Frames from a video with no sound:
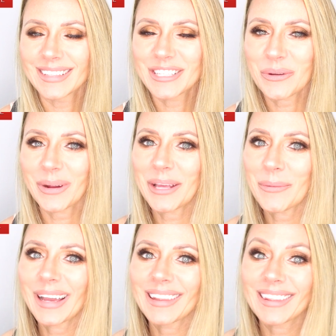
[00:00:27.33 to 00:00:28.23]
So
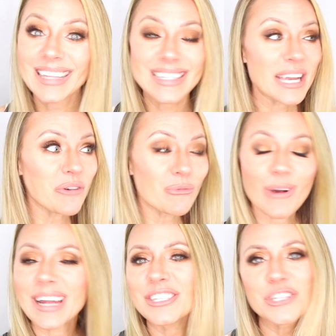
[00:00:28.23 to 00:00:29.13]
anyway, let's get
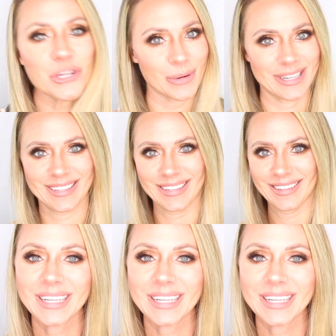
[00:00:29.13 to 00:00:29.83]
right to it.